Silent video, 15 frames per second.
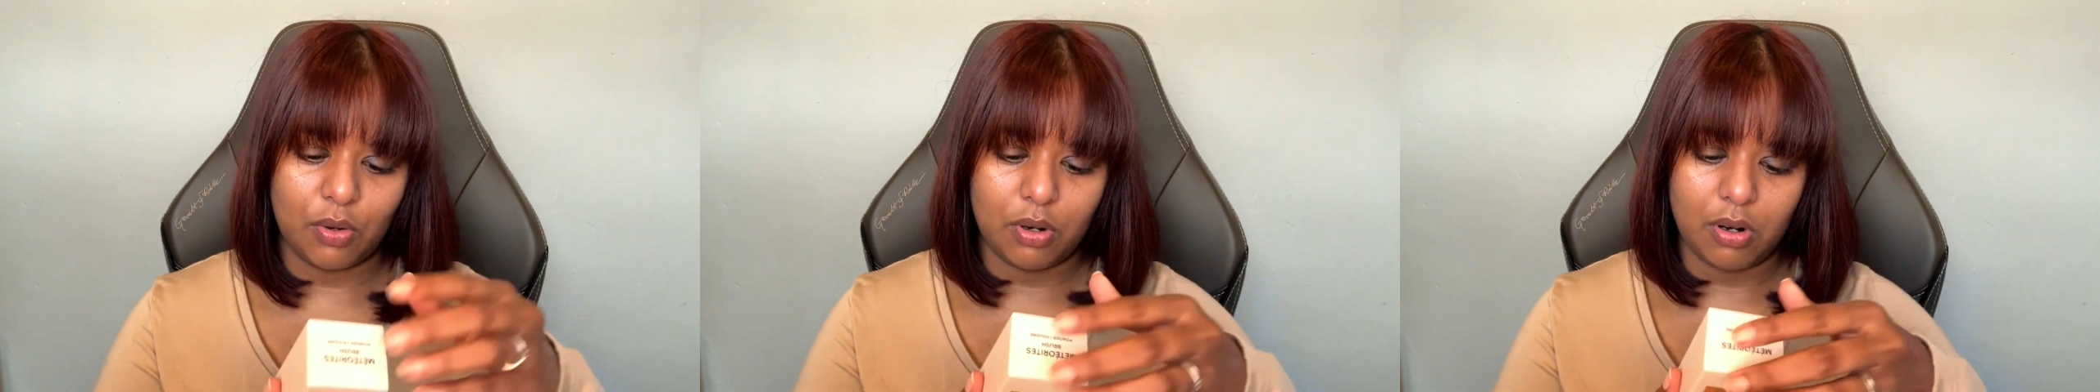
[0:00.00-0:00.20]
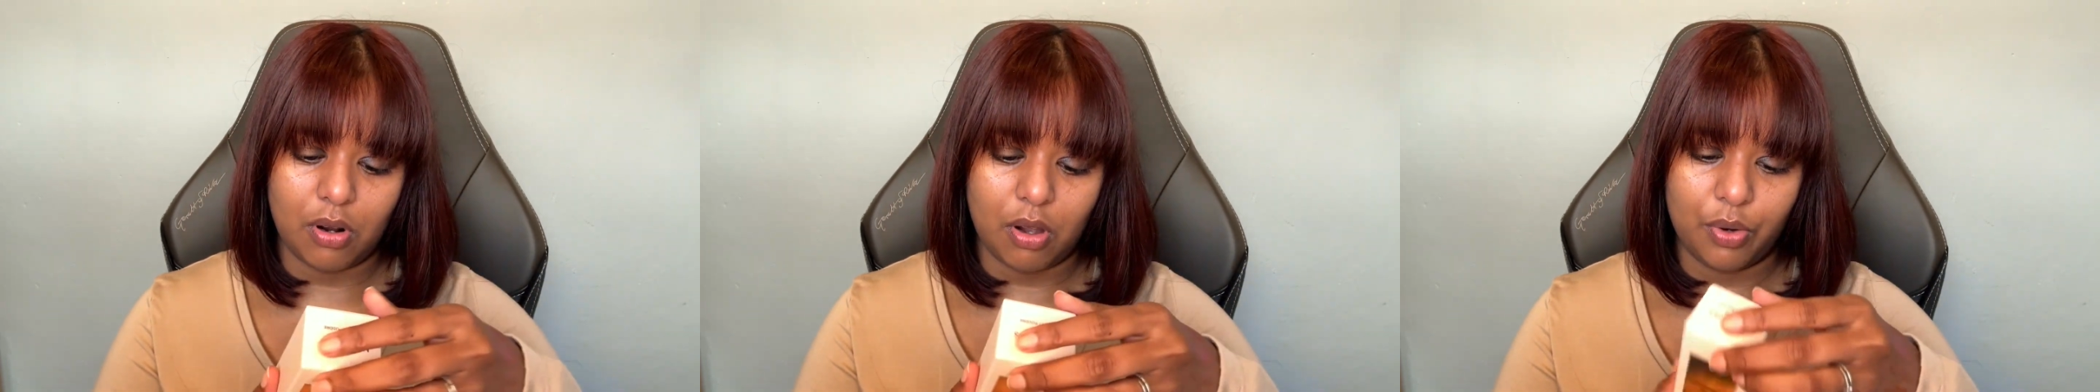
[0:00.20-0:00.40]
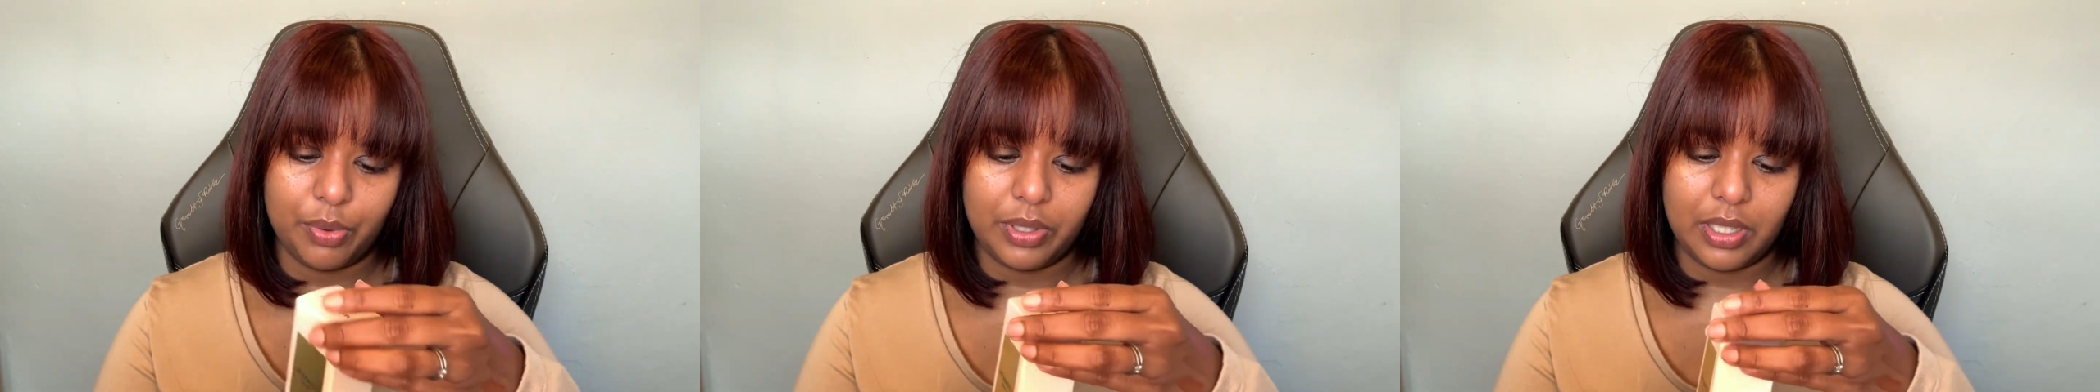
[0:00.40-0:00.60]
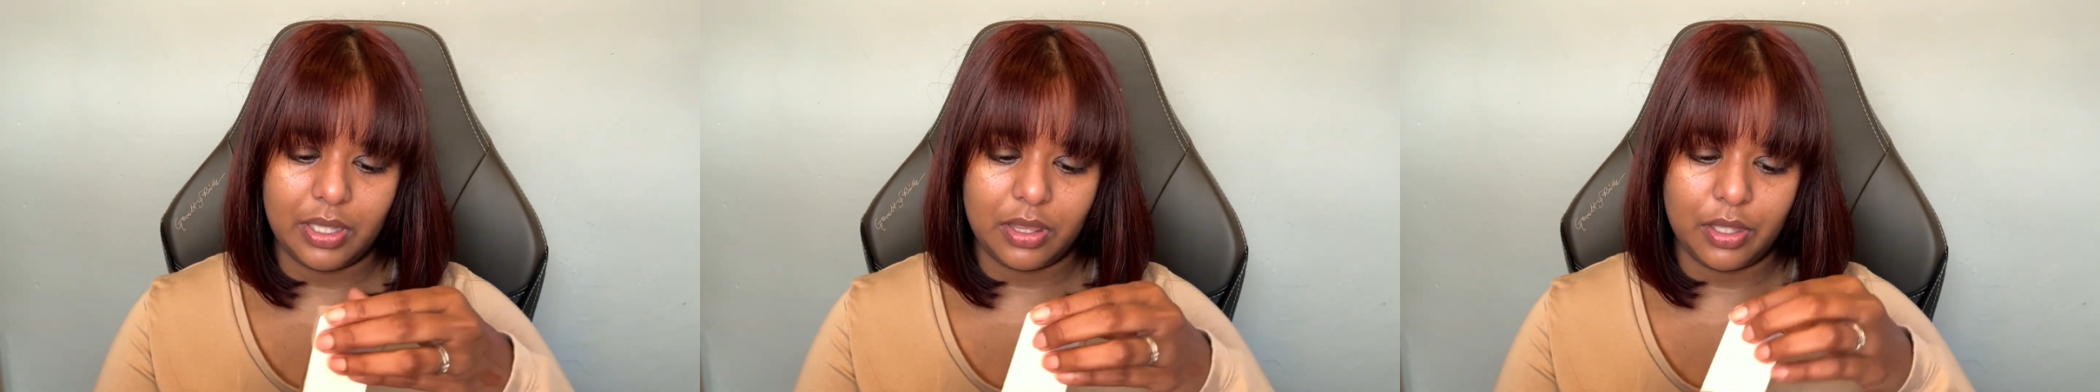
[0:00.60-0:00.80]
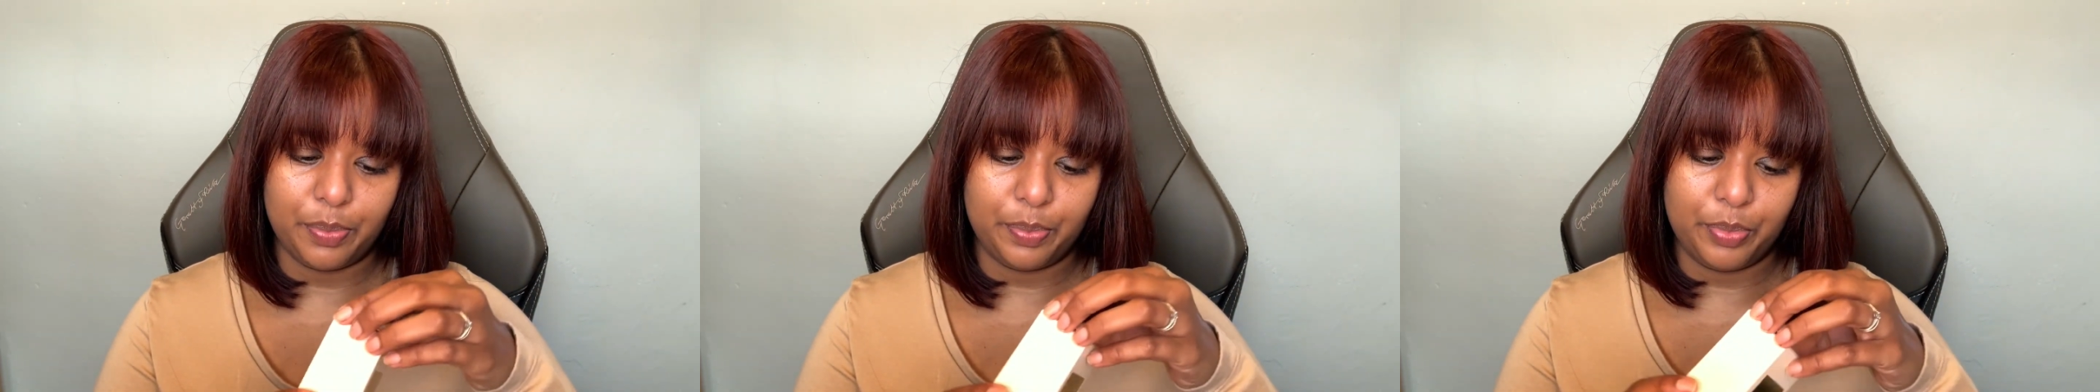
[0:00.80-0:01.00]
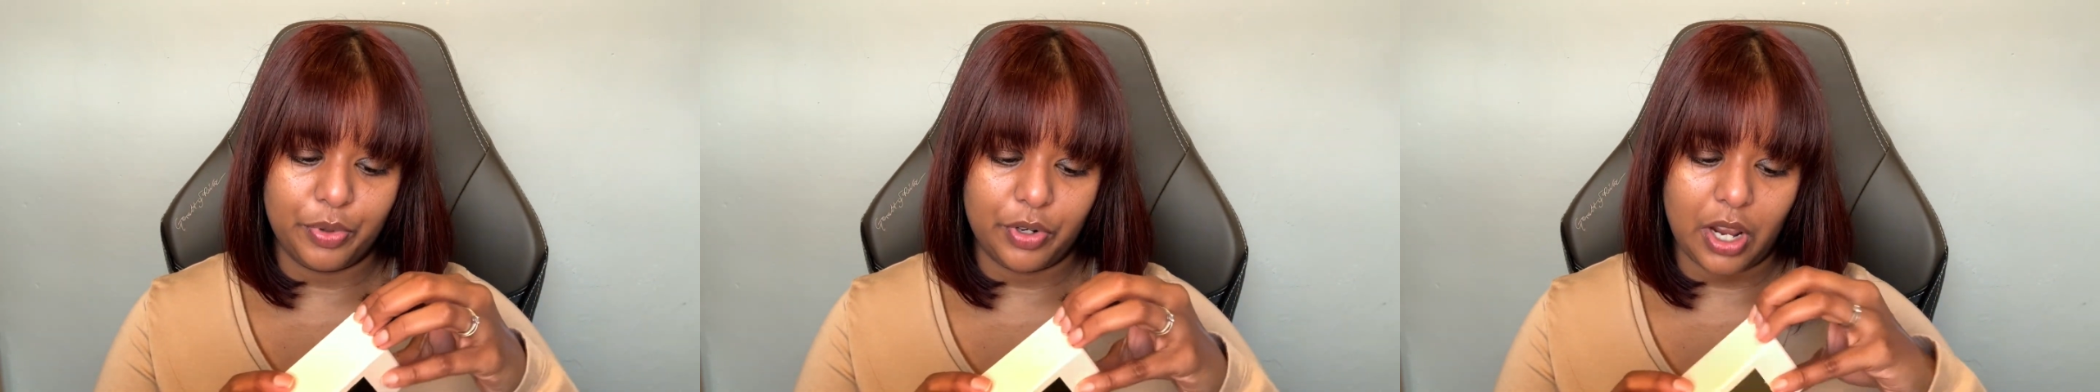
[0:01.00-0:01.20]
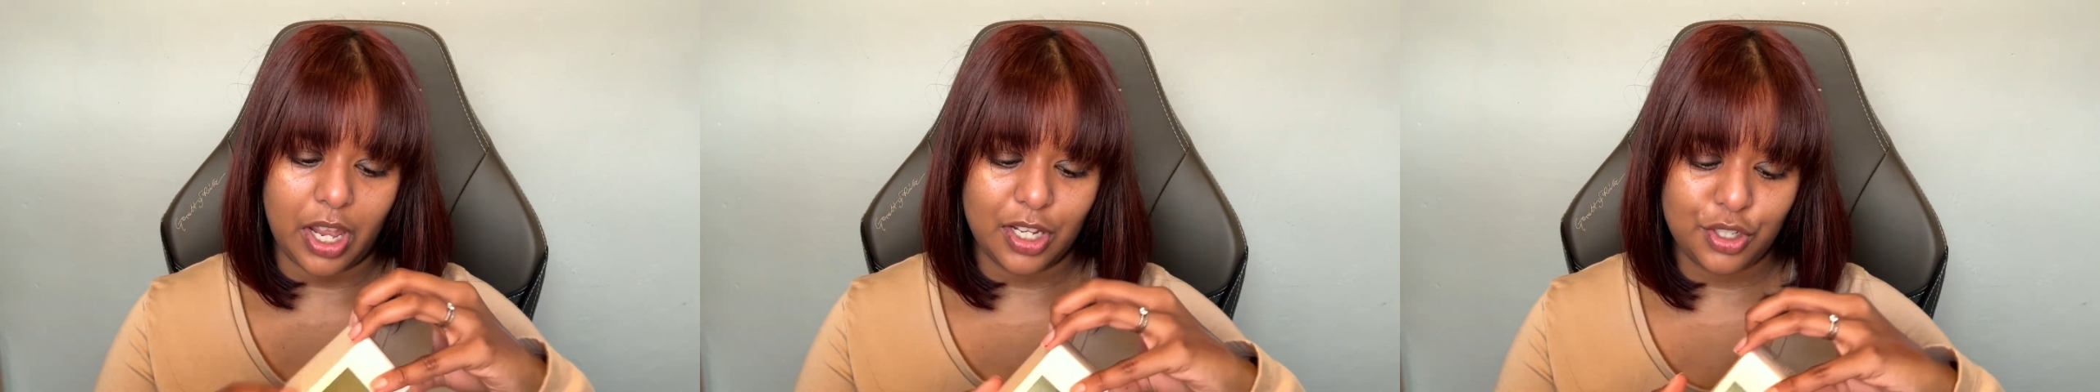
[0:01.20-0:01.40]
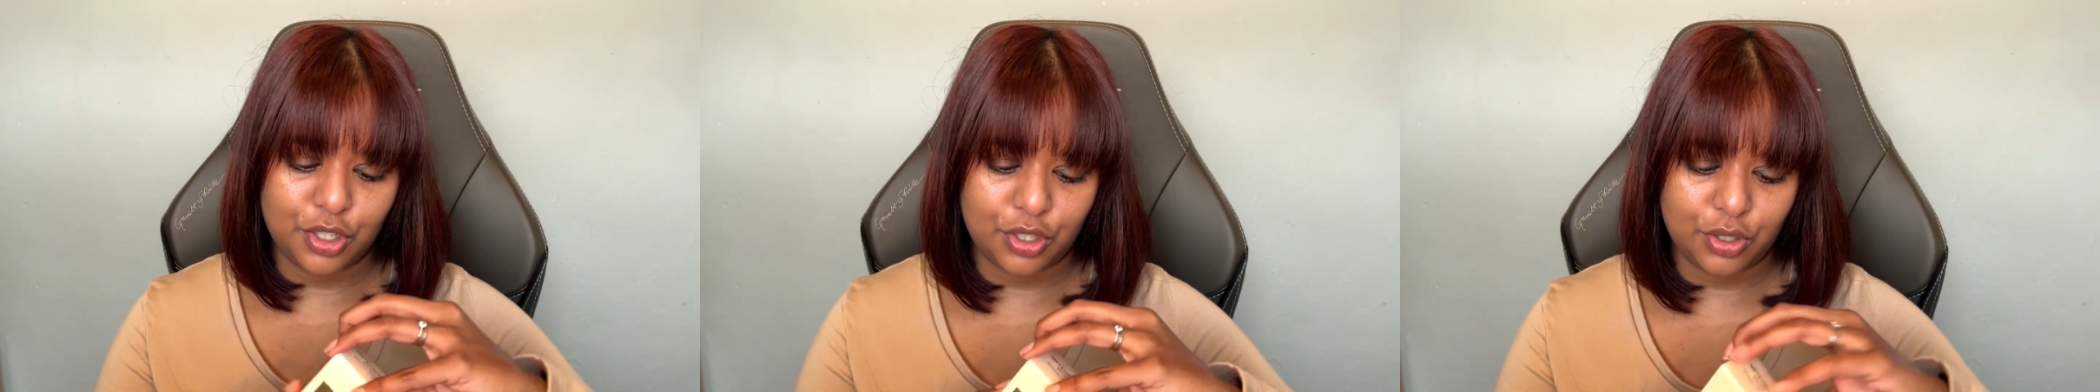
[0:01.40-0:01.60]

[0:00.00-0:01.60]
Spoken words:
along with it, the brush.